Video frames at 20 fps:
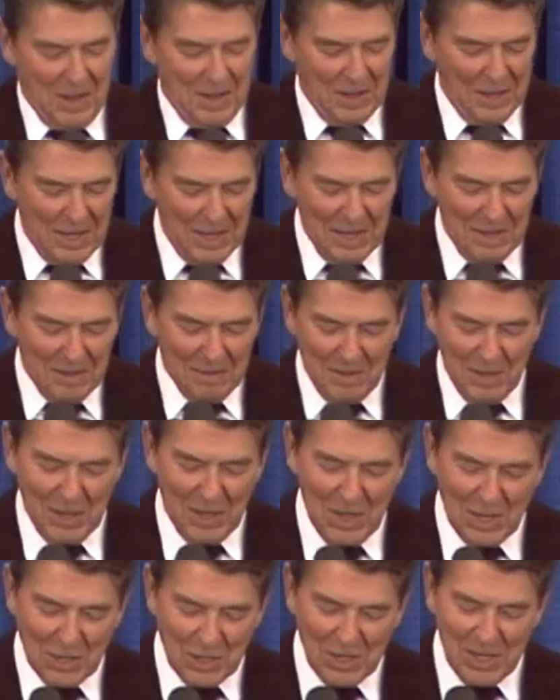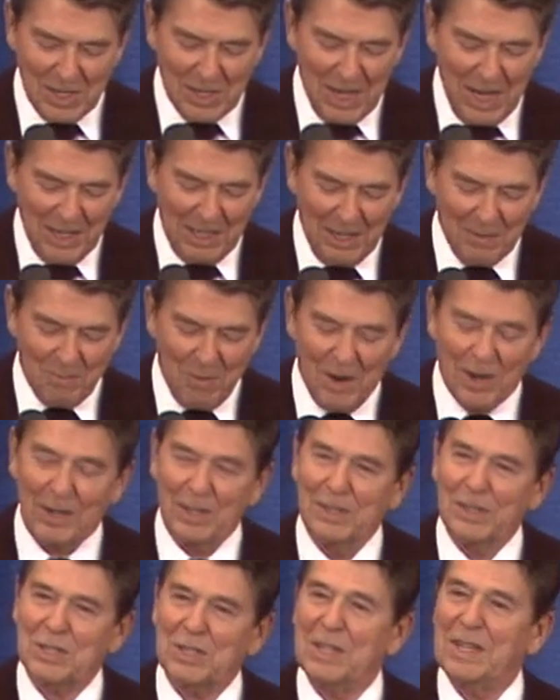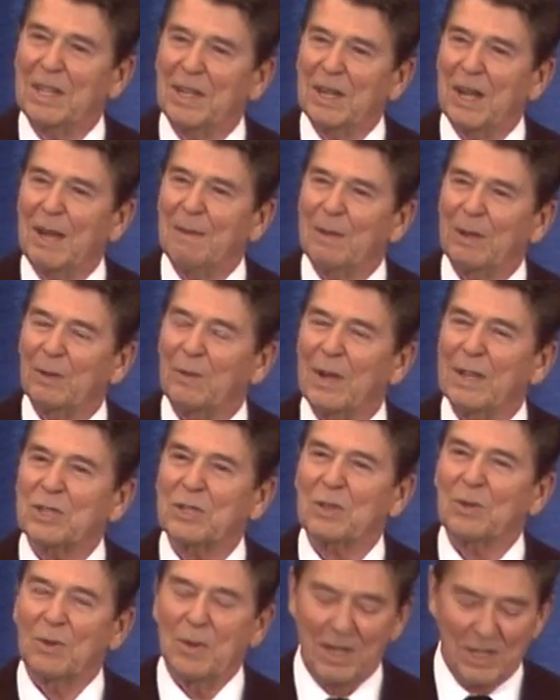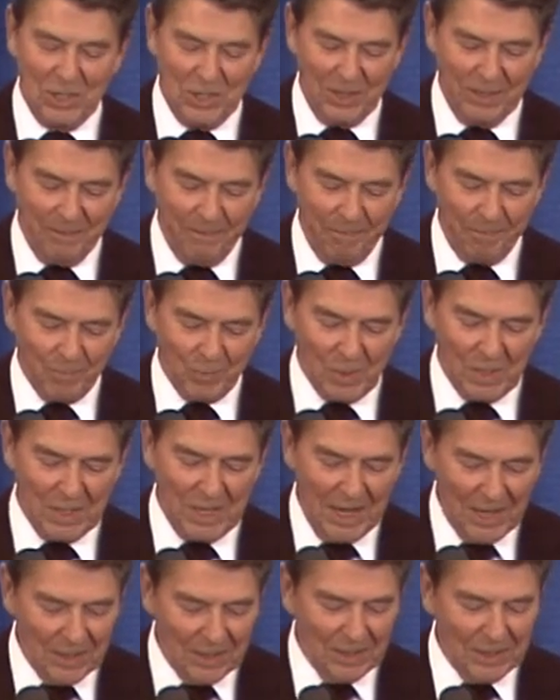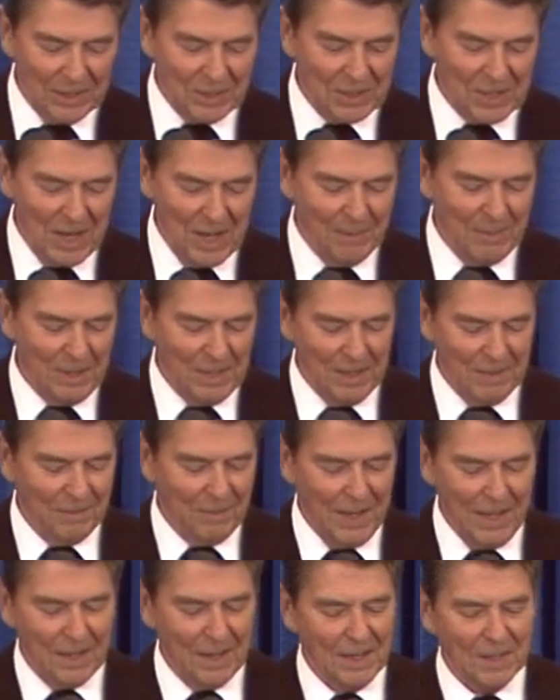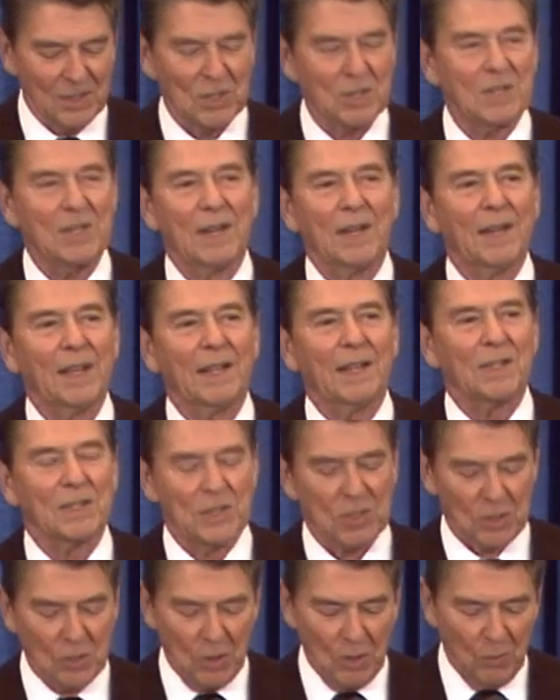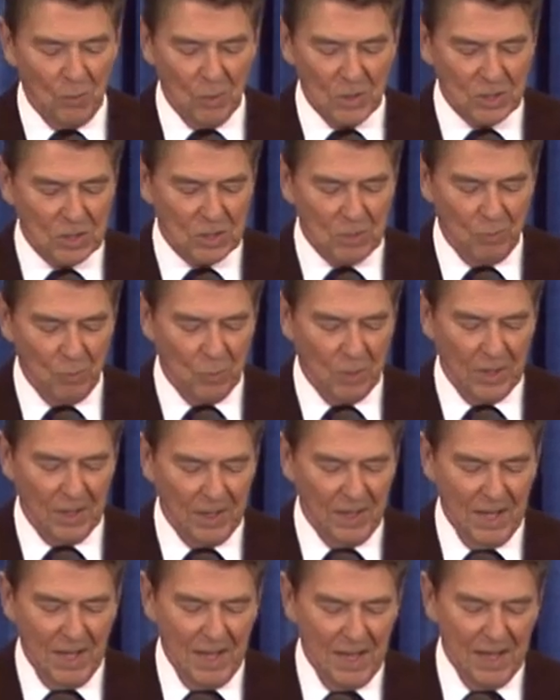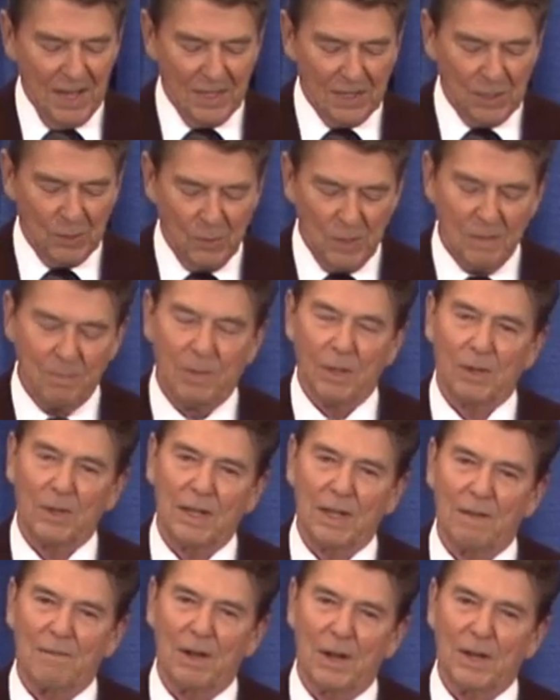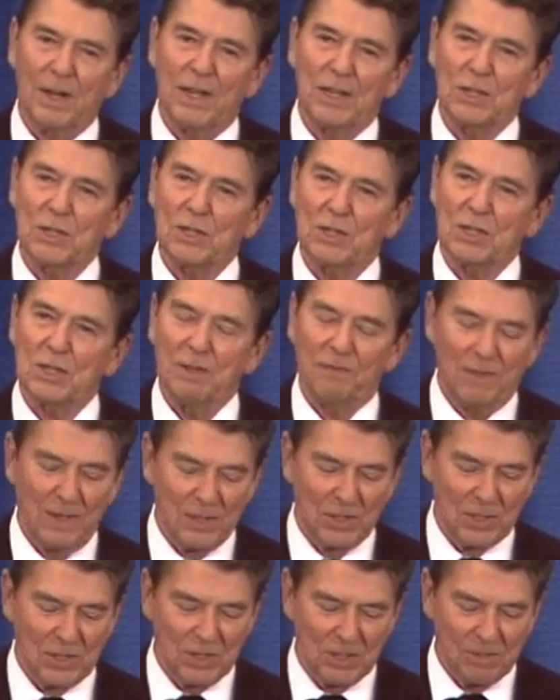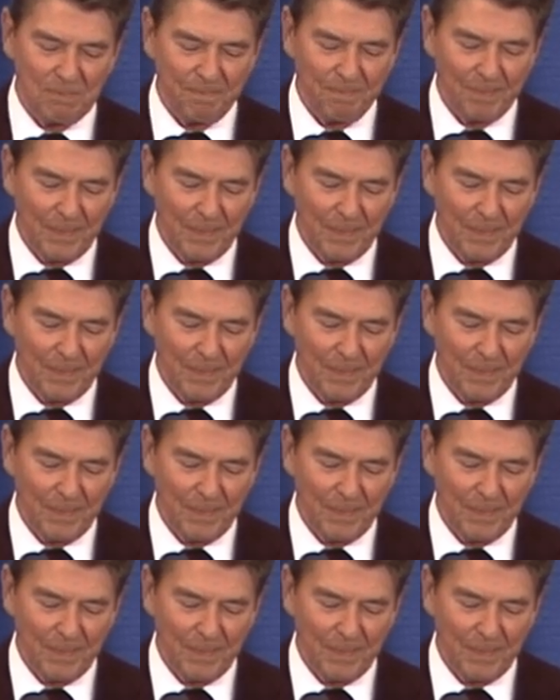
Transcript: In addition to taking part in this economic restoration, Carroll and Tommy have lent unstinting and stalwart support the rebuilding of our nation's defenses.